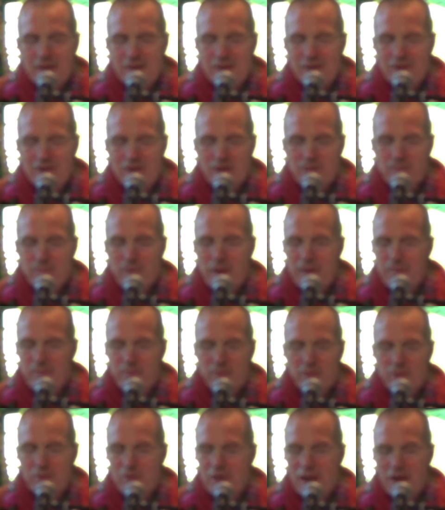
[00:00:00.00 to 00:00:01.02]
just by
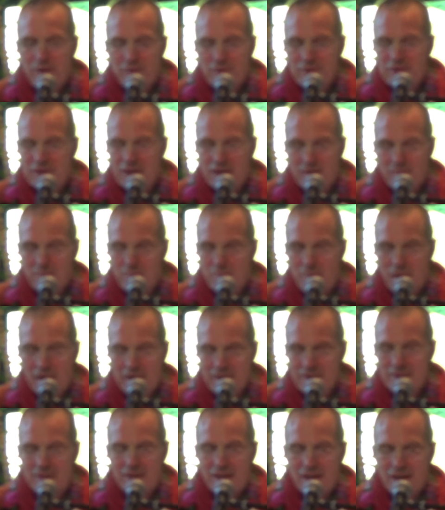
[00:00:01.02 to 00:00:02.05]
pronouncing
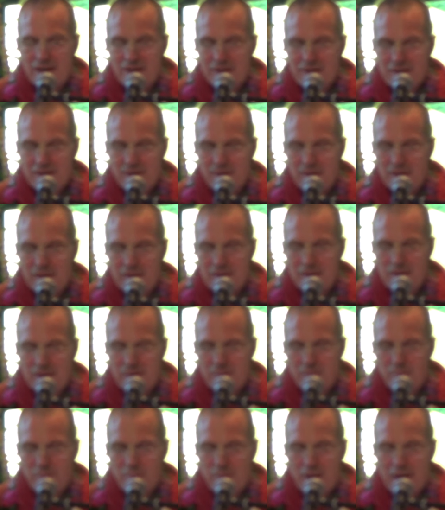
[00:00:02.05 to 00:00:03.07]
mantras,
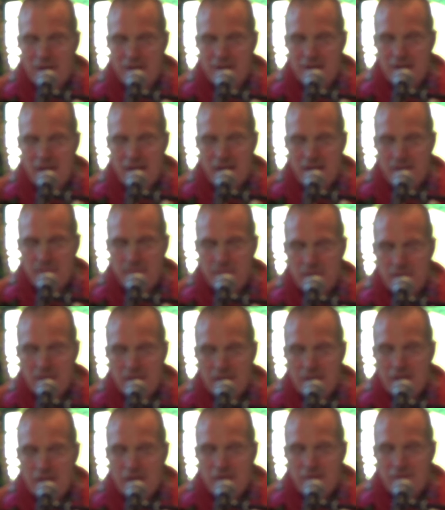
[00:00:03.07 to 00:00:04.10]
and by their
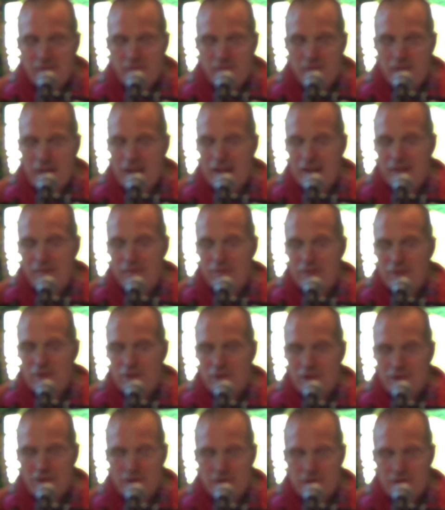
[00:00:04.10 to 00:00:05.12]
well
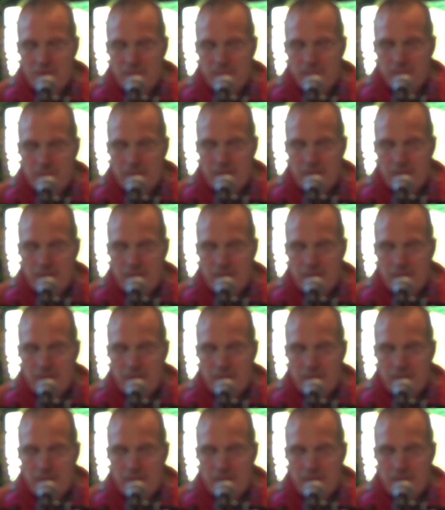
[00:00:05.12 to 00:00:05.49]
wishes